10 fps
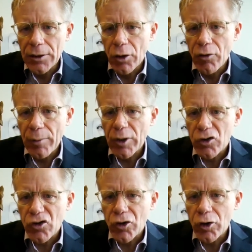they were
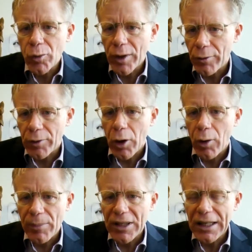concerned when there were
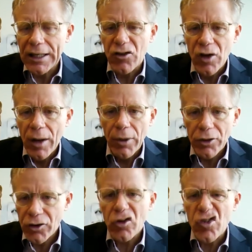no epi-links, but
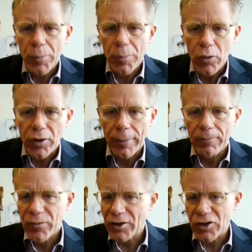it didn't spook
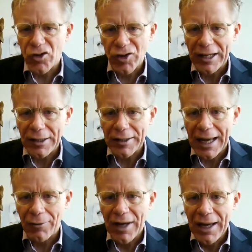them. They just settled
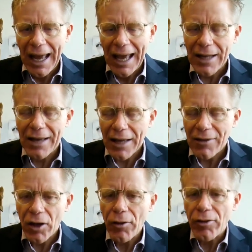down.
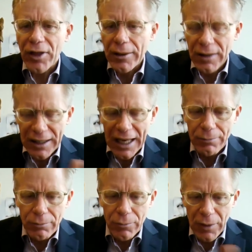And the other thing,
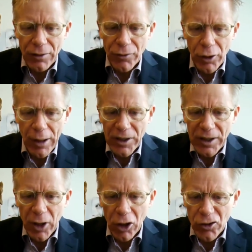again, many of your
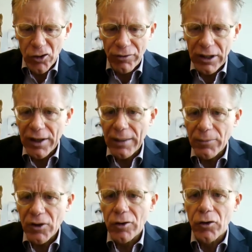epidemiologists, field
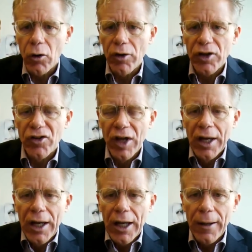epis, you'll know this,
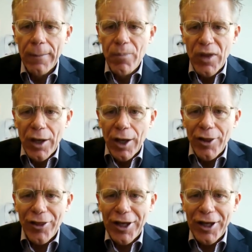
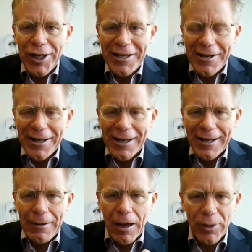the
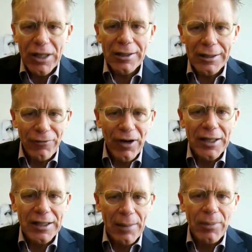ability to
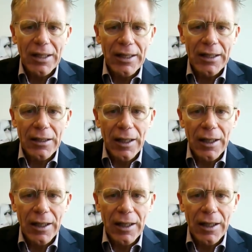find an epi-link